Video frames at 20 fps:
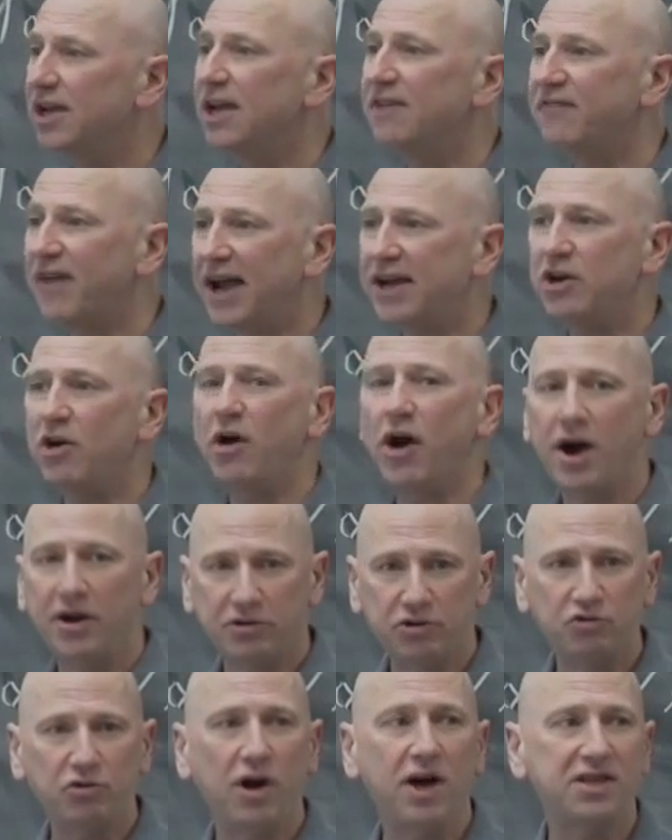if I know how
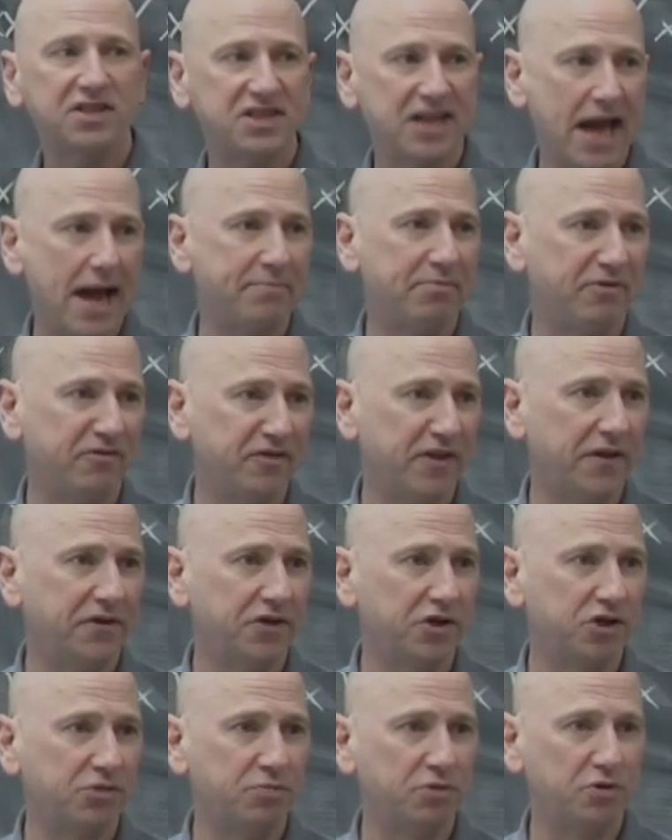to draw a sample from that
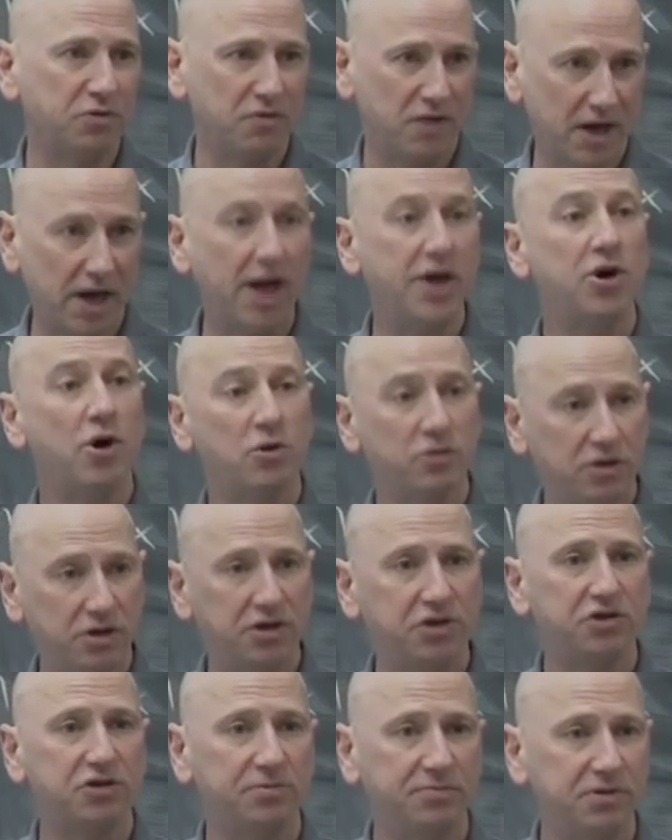distribution, then I know the
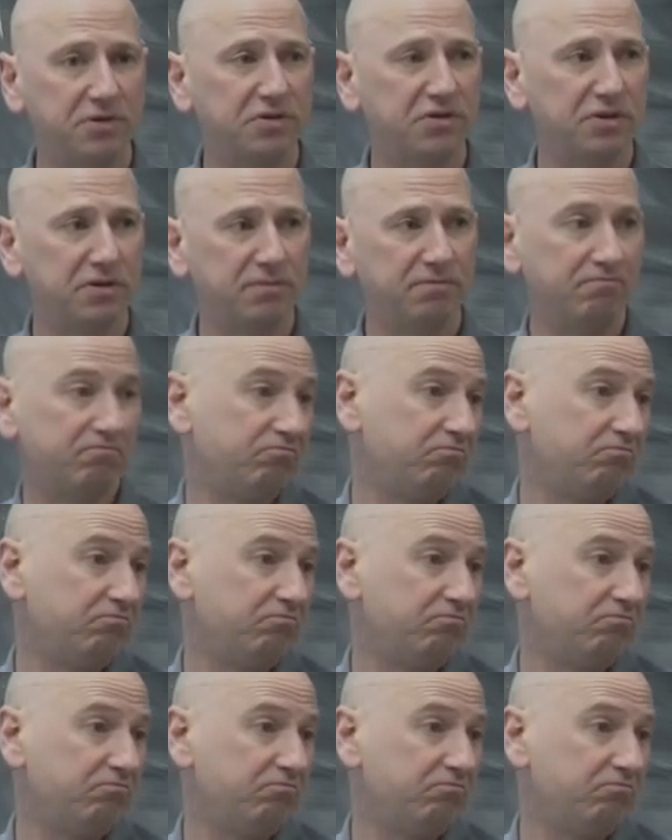distribution.